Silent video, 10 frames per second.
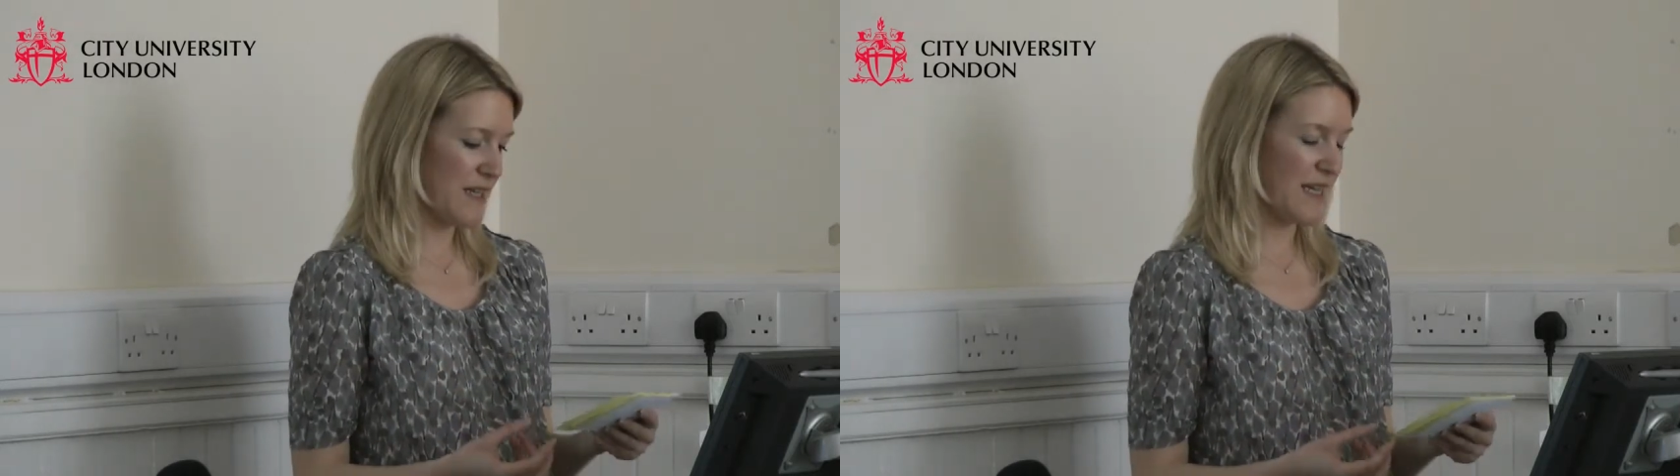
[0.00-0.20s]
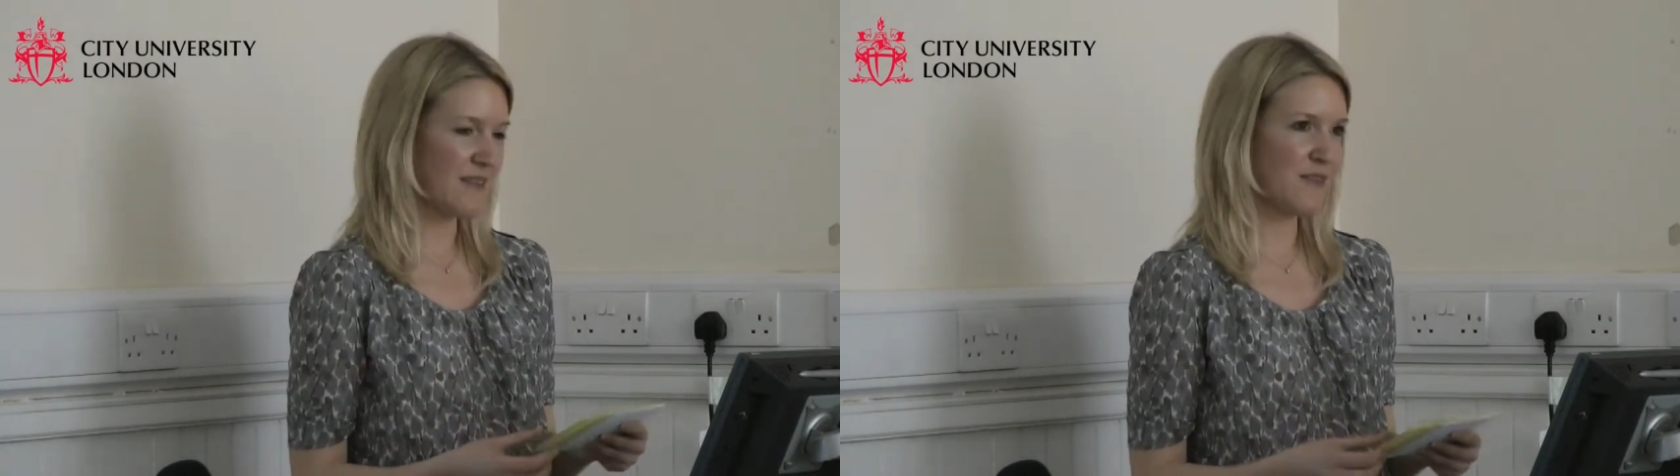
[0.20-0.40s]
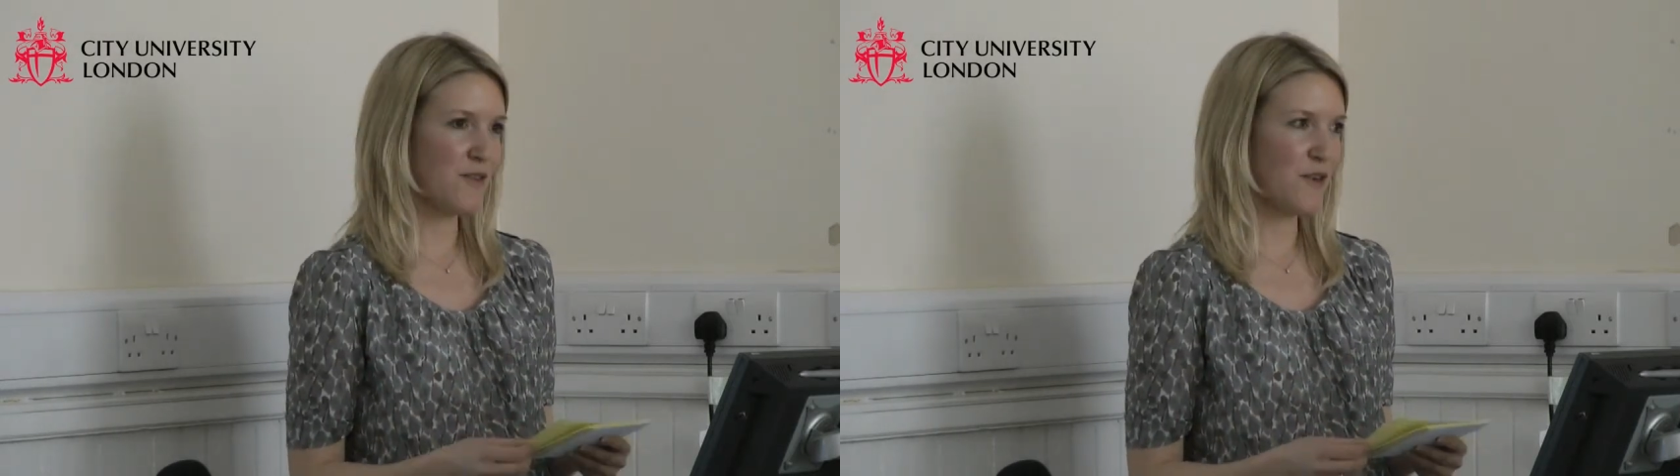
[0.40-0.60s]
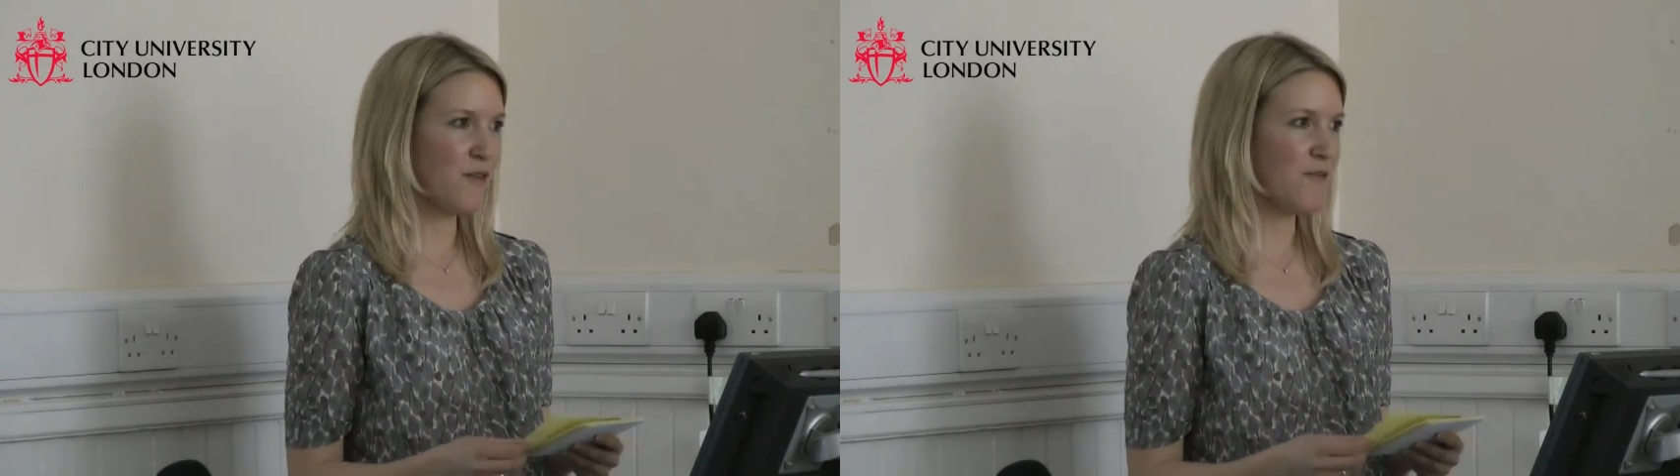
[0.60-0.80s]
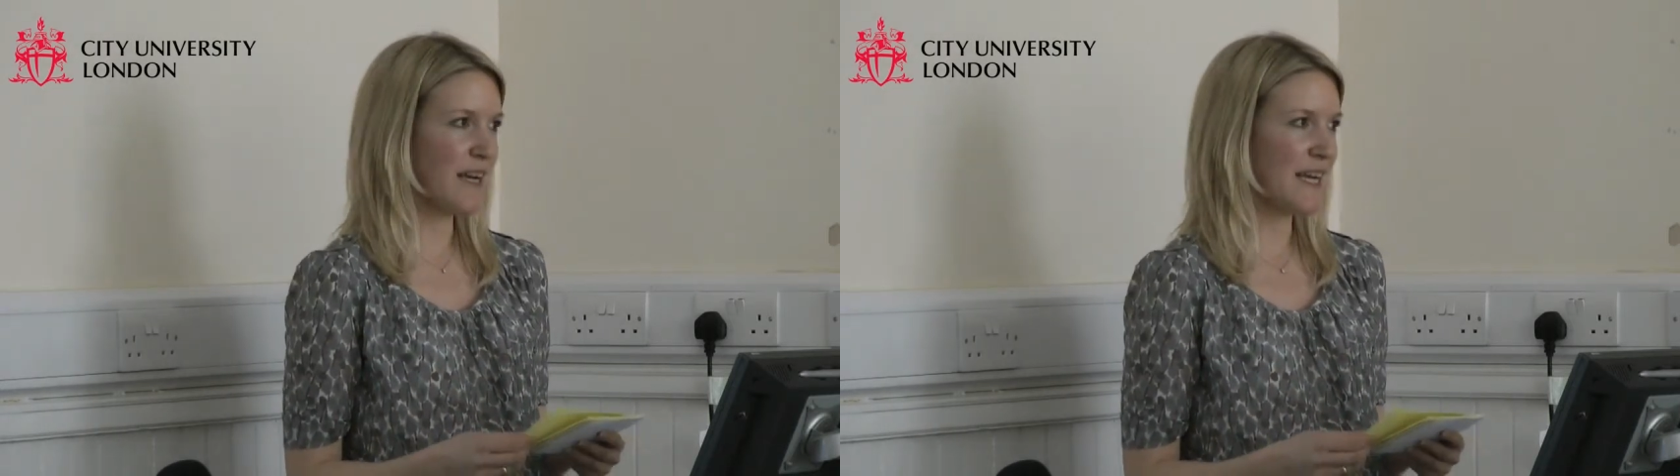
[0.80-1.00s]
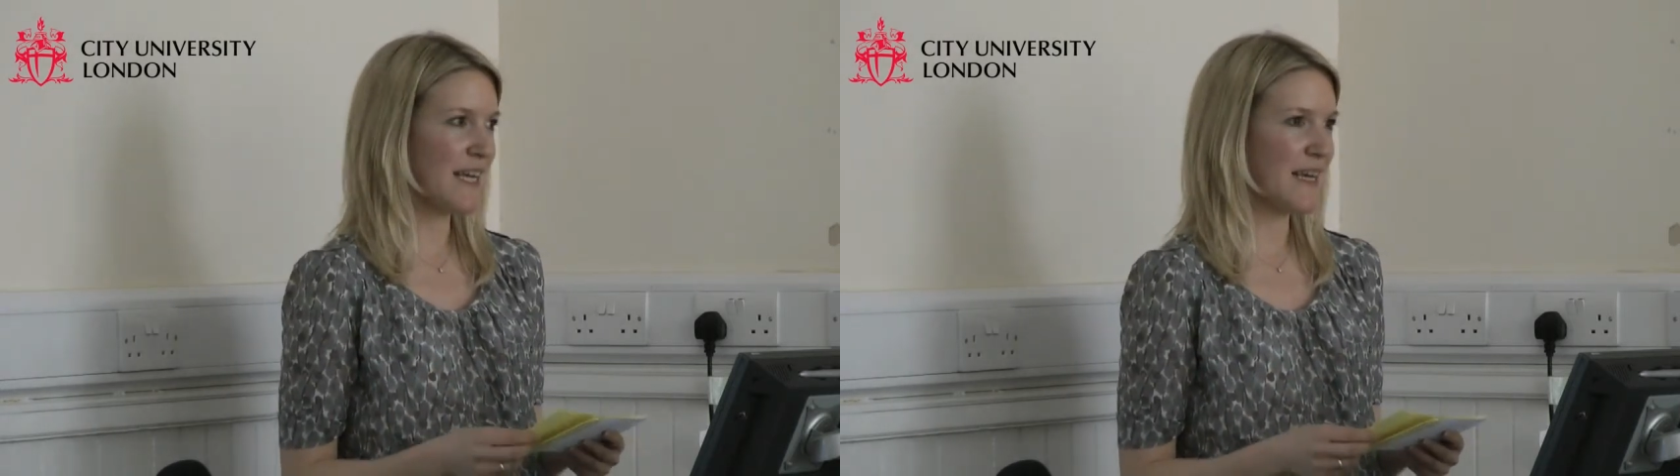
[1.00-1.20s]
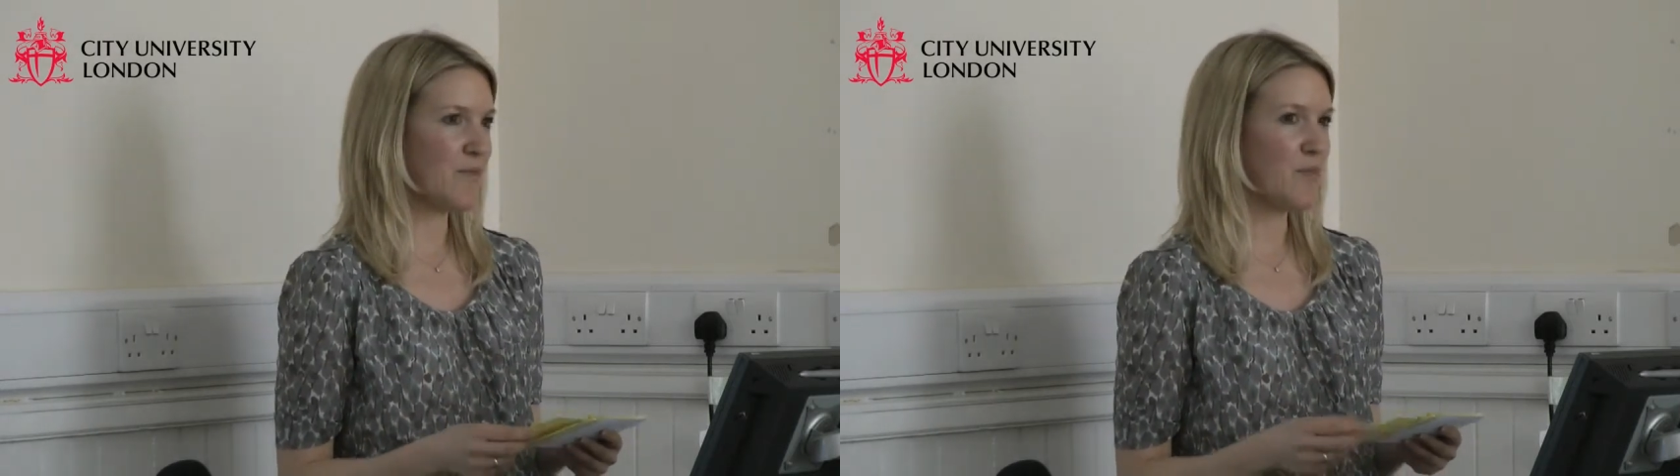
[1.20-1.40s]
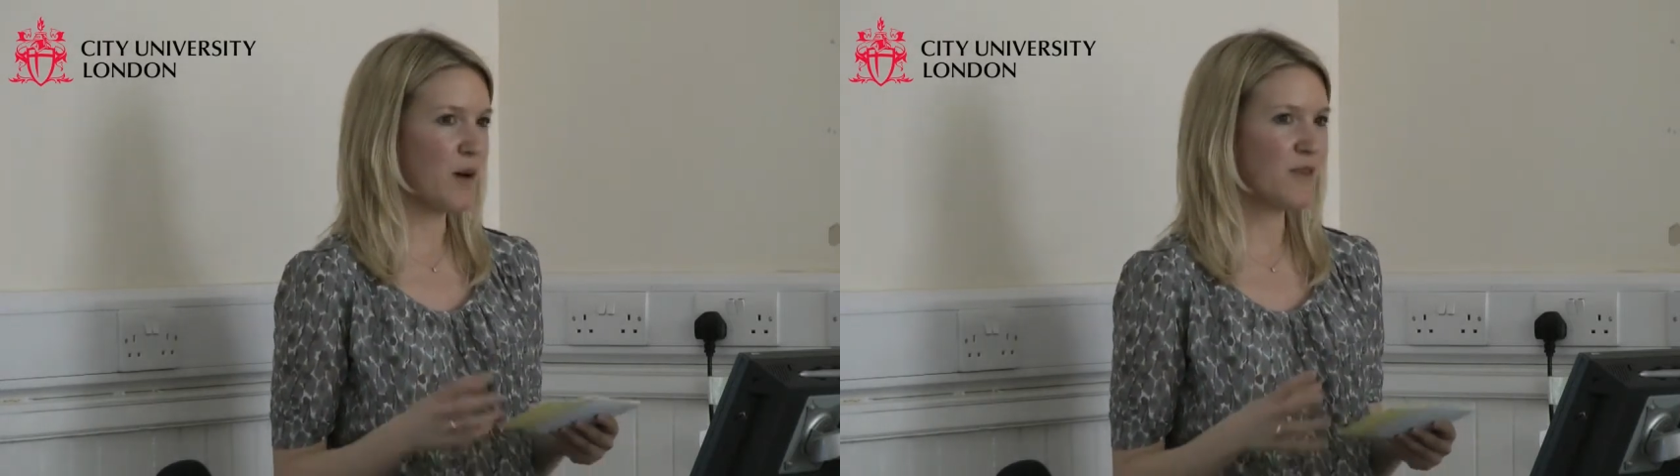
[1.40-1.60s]
it's not really
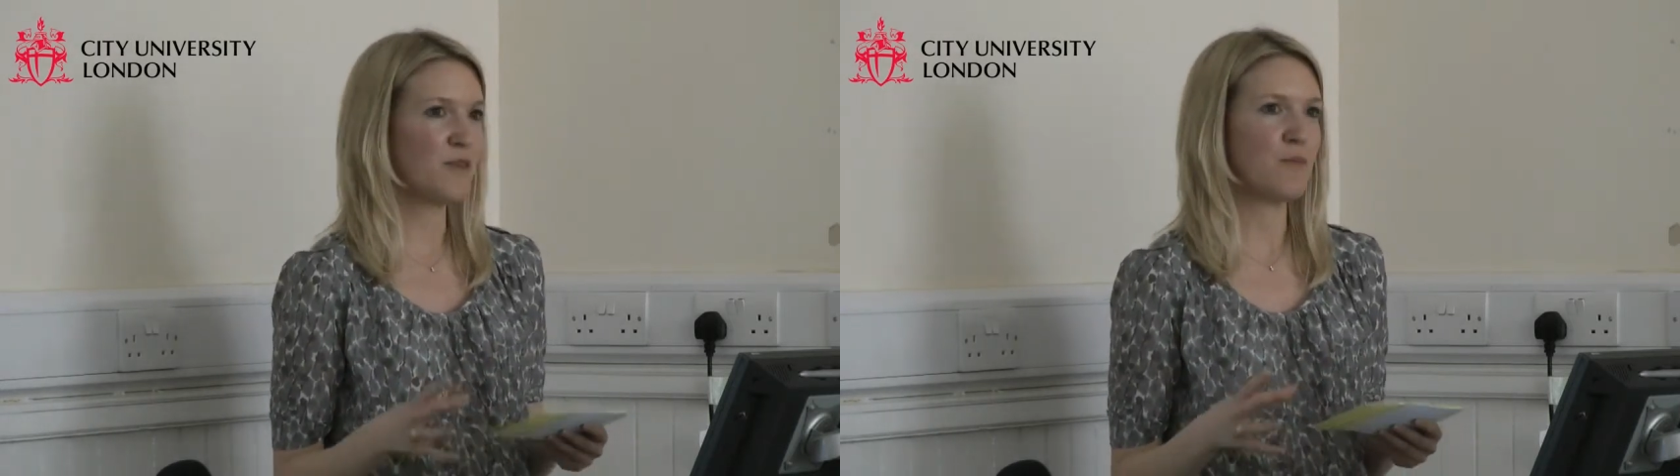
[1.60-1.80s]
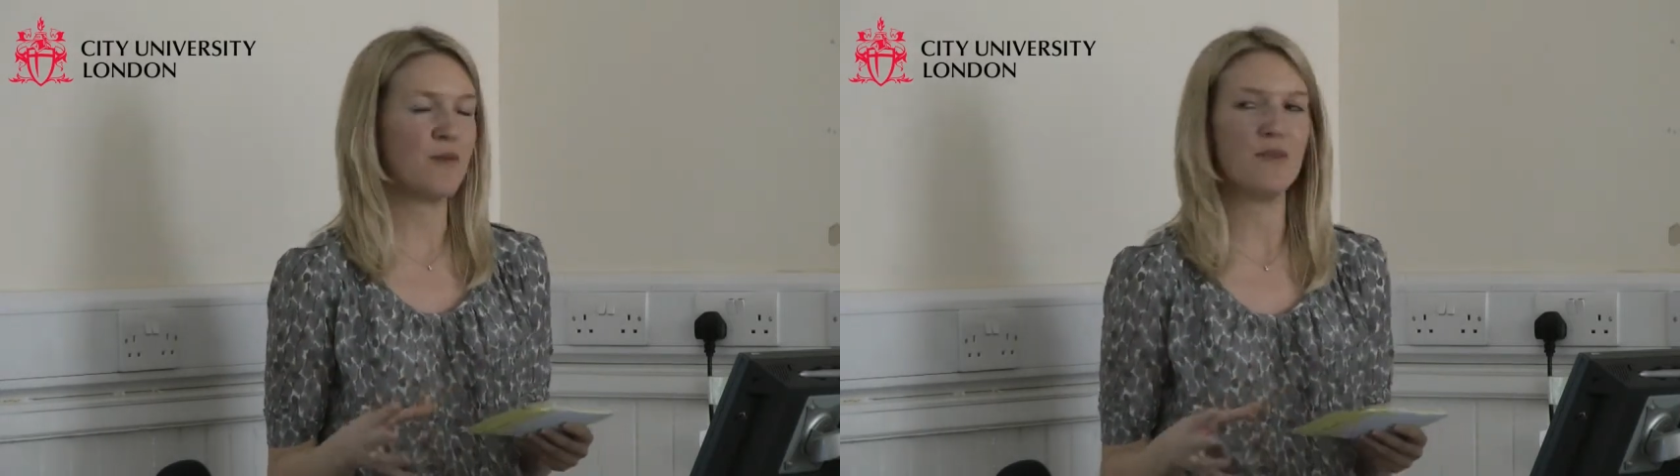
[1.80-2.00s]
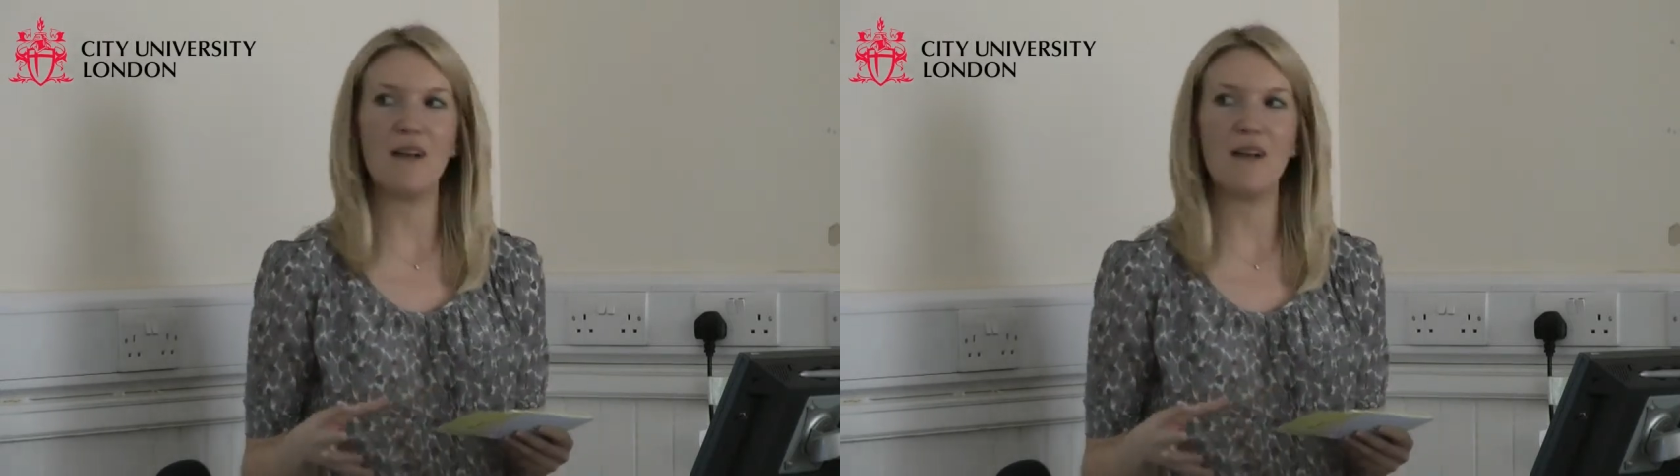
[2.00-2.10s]
possible,